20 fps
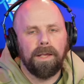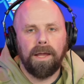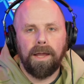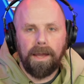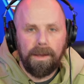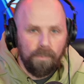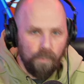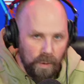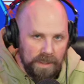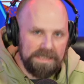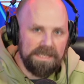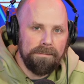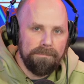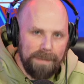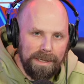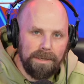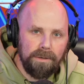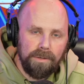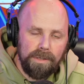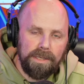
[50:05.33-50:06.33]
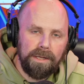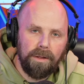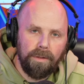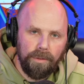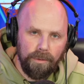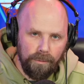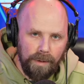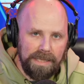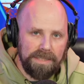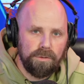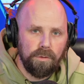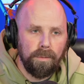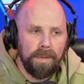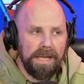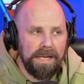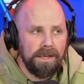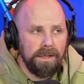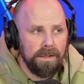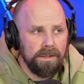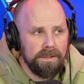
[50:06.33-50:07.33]
And what's a bigger deal than
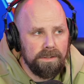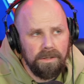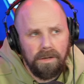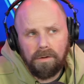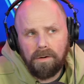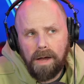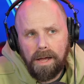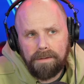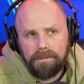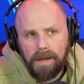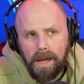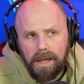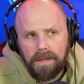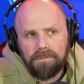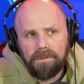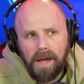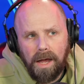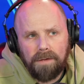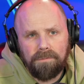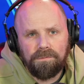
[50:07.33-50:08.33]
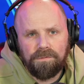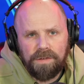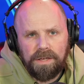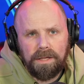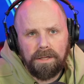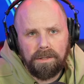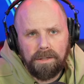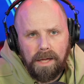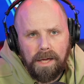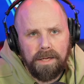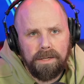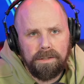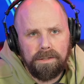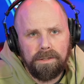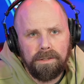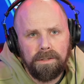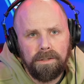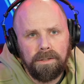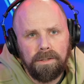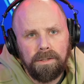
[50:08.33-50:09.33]
WrestleMania? So I feel
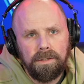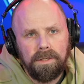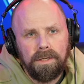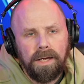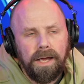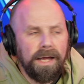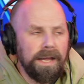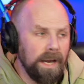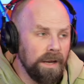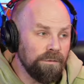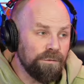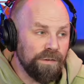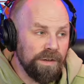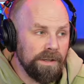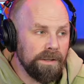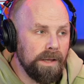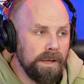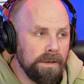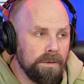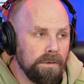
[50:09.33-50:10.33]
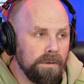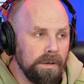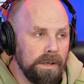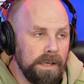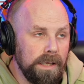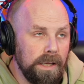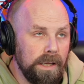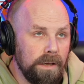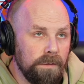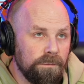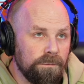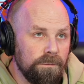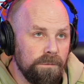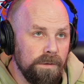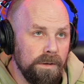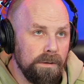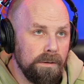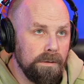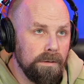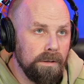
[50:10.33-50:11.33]
like if
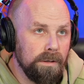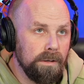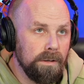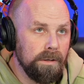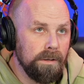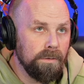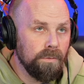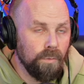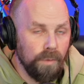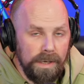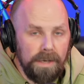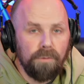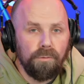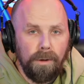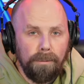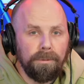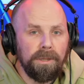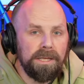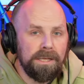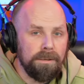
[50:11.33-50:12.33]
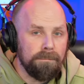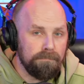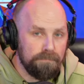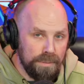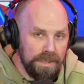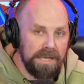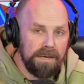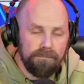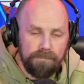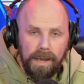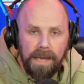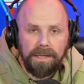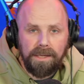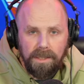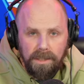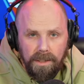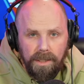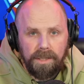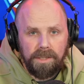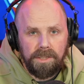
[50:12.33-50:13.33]
Rhea Ripley can beat
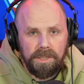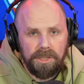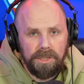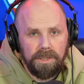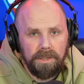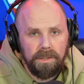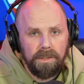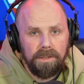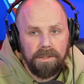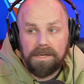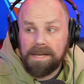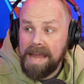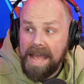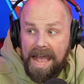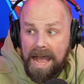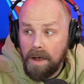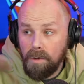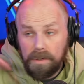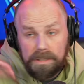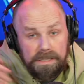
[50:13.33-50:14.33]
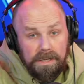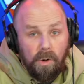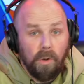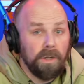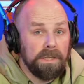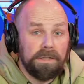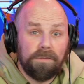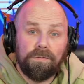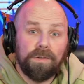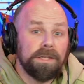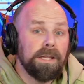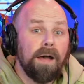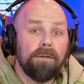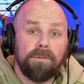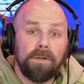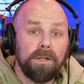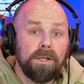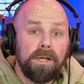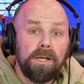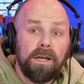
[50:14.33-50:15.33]
Becky Lynch, now it's a whole different
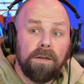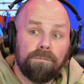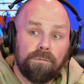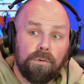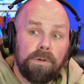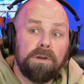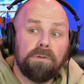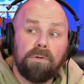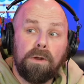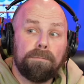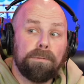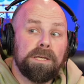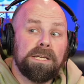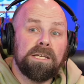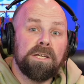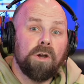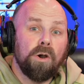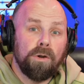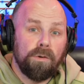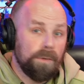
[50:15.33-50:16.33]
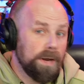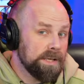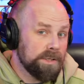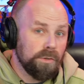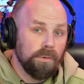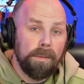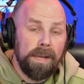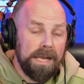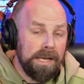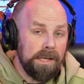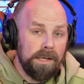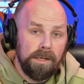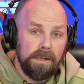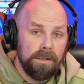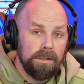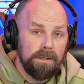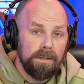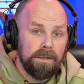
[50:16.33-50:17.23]
level. If Rhea Ripley can go to WrestleMania,